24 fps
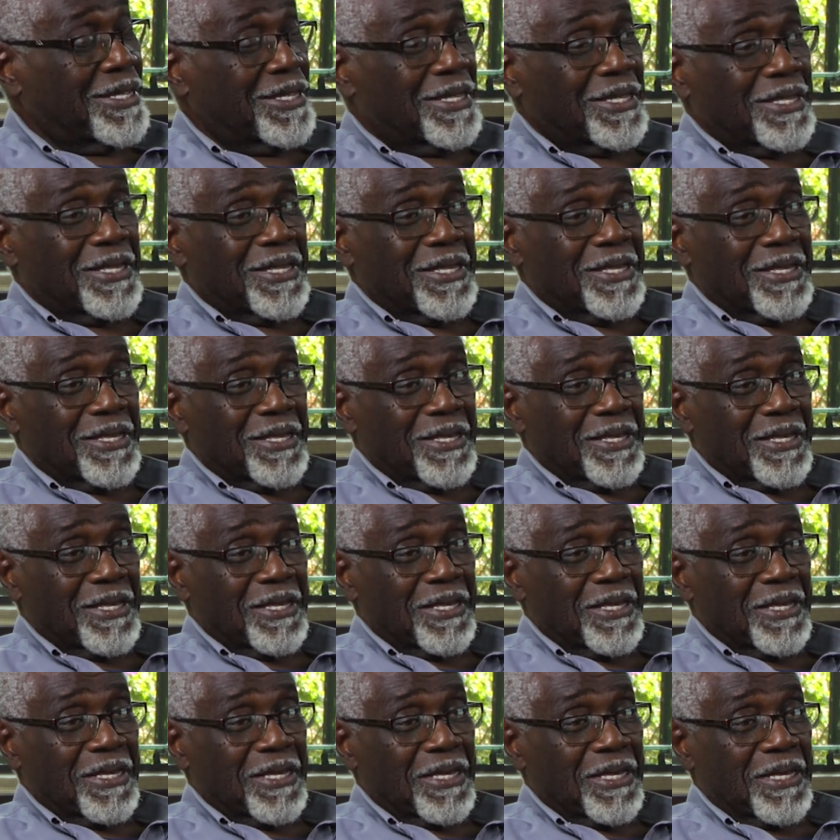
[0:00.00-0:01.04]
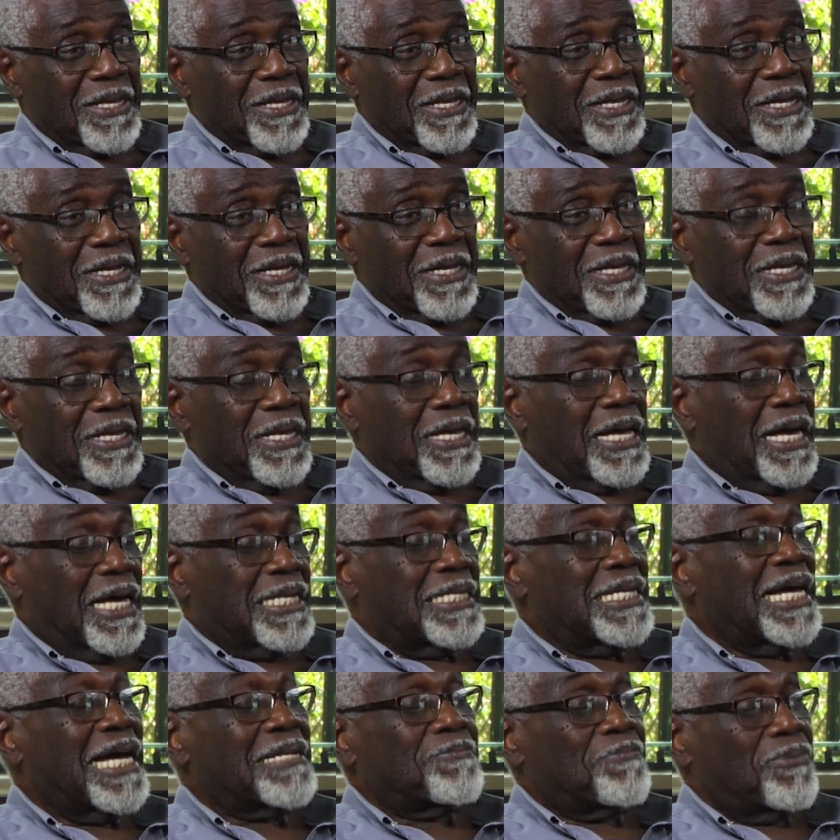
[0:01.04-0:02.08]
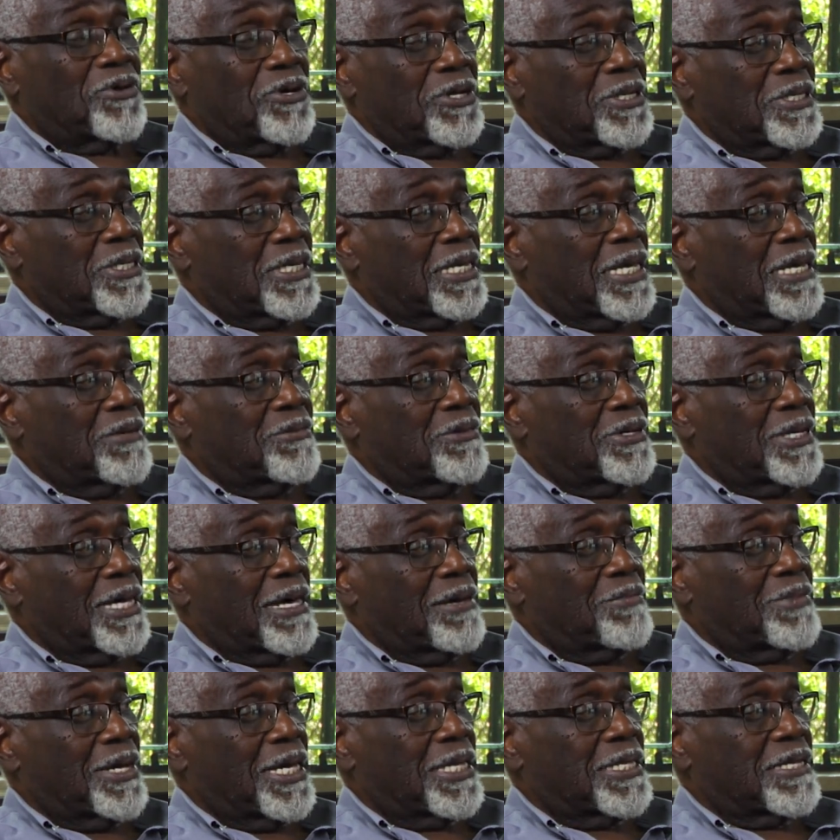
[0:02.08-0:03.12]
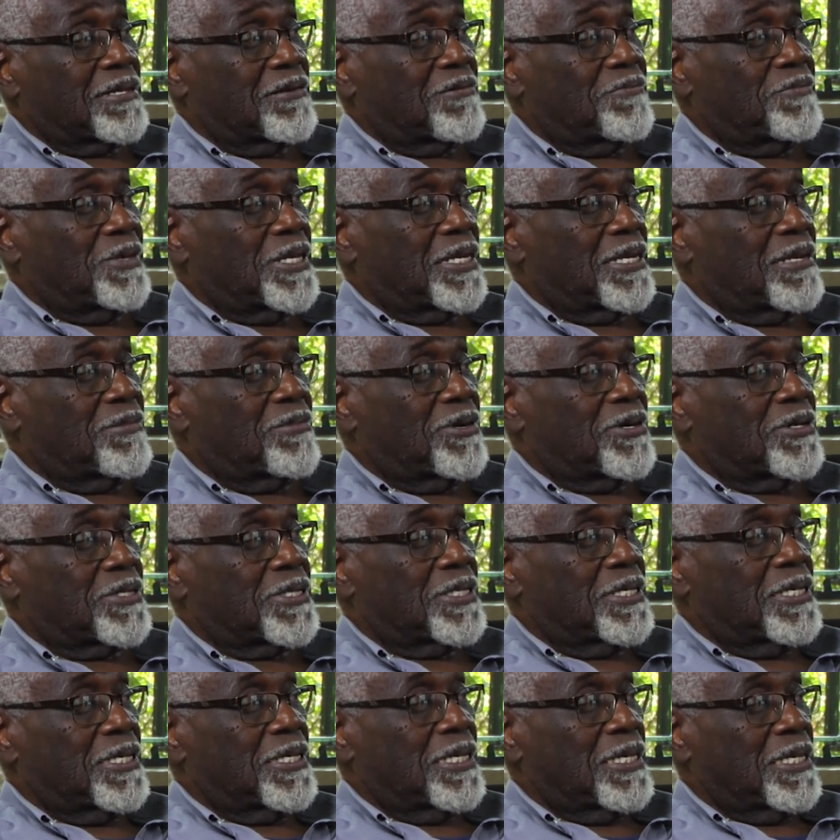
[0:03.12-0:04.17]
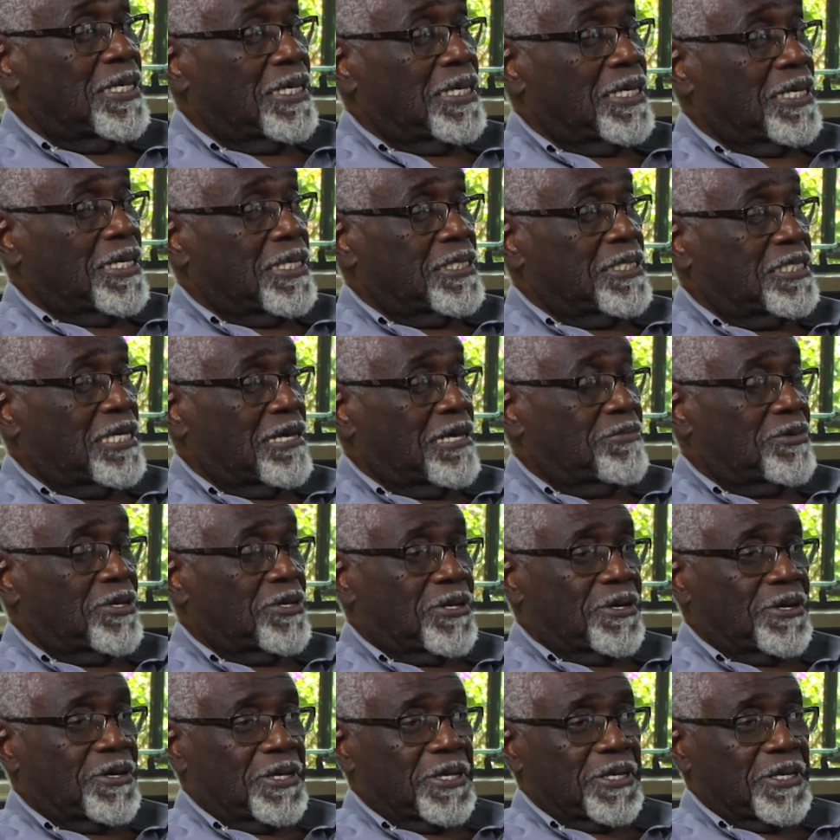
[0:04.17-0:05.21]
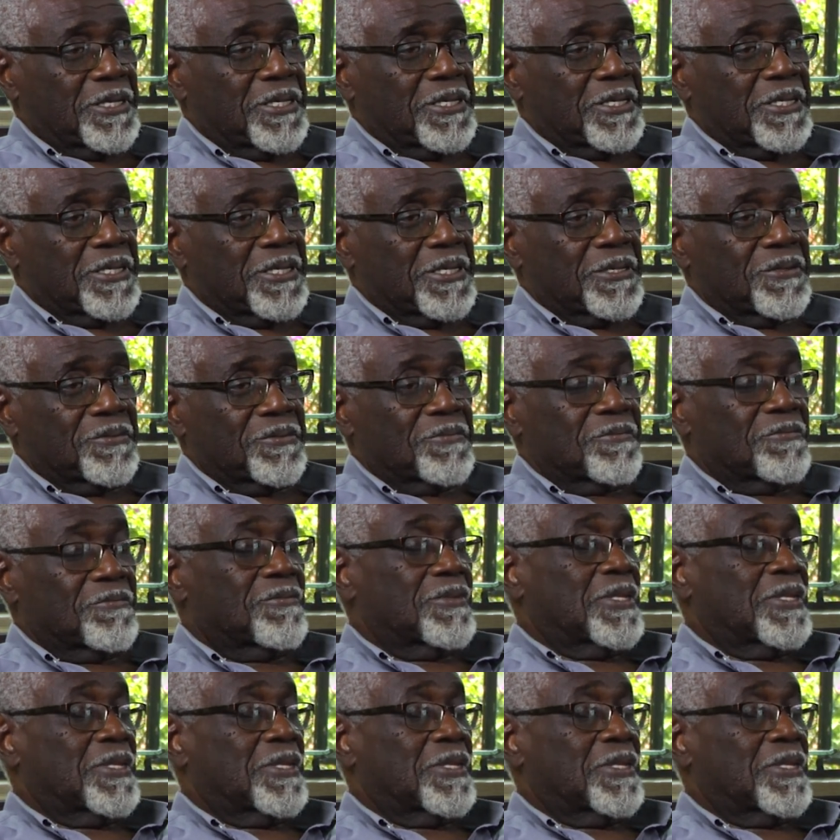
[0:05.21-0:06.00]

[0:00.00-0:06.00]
you would have been what age when? At that point, I, I might have been about seven or eight, mm.